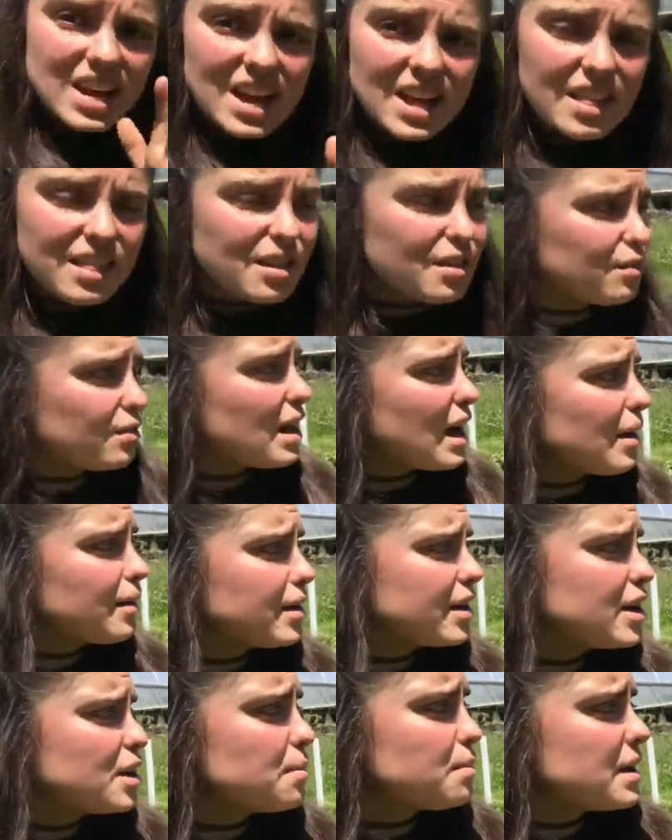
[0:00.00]
the
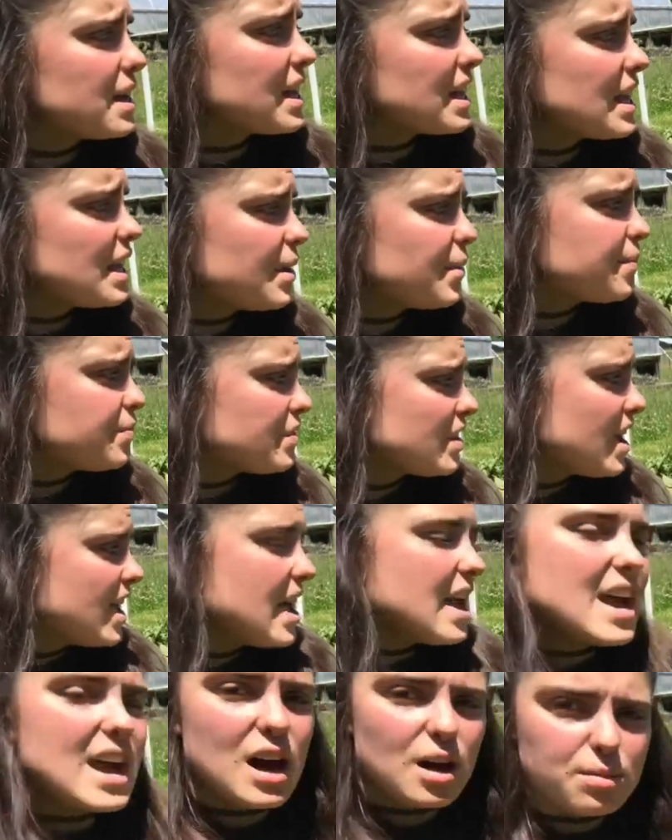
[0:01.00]
flower you're picking.
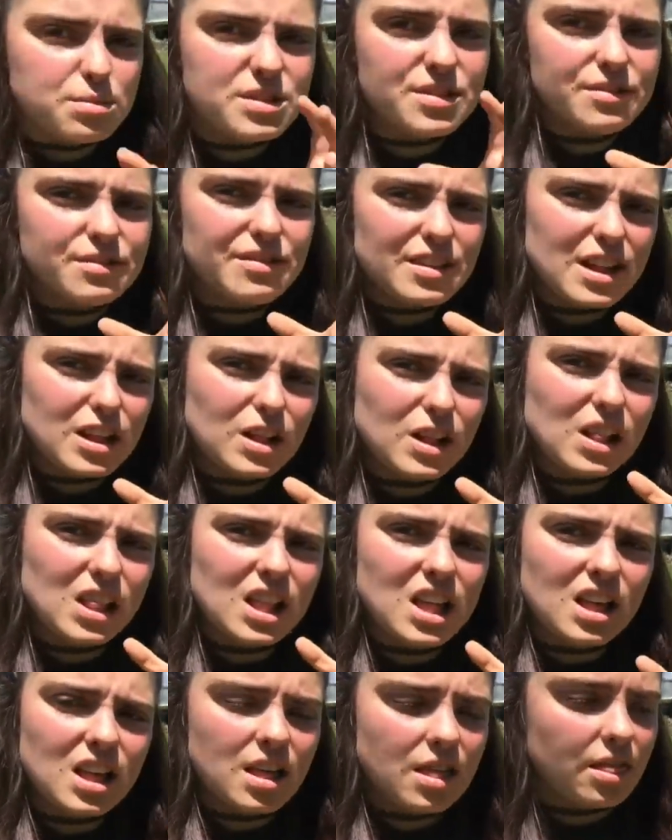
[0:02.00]
It helps
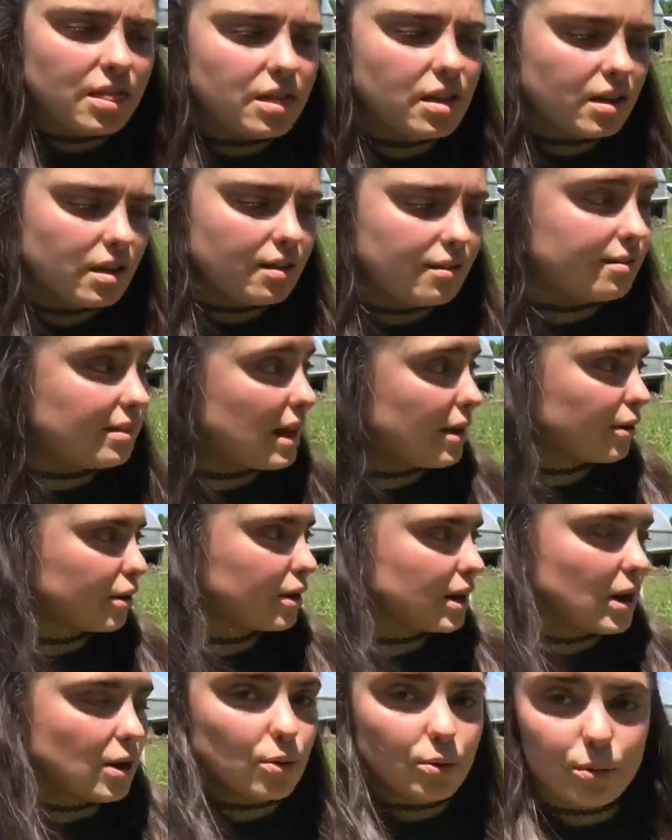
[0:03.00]
fill the flower
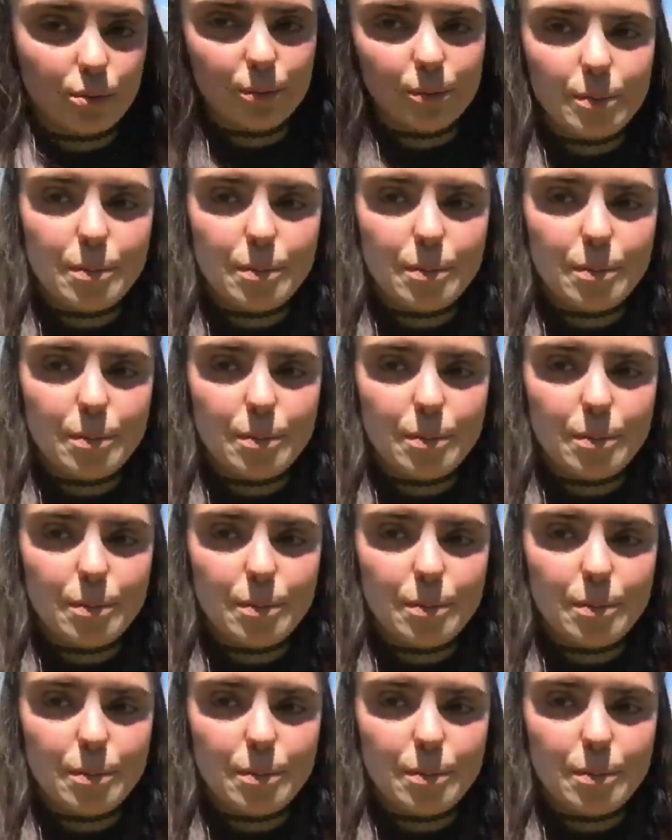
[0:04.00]
crown